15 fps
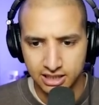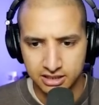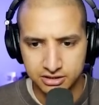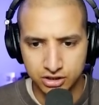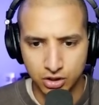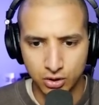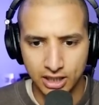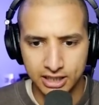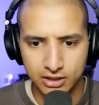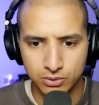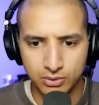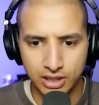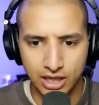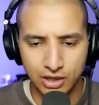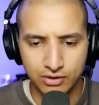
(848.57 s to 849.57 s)
Let's go ahead and
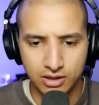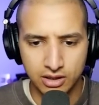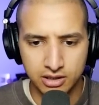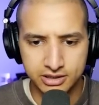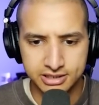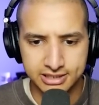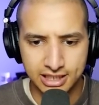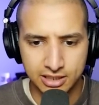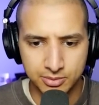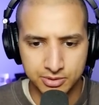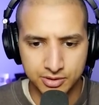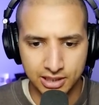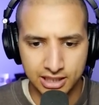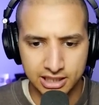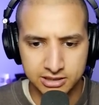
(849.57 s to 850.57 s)
round all these
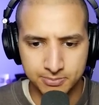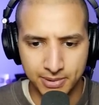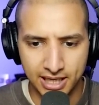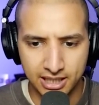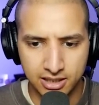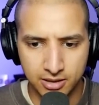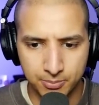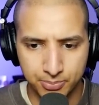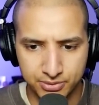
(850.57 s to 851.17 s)
animatronics back up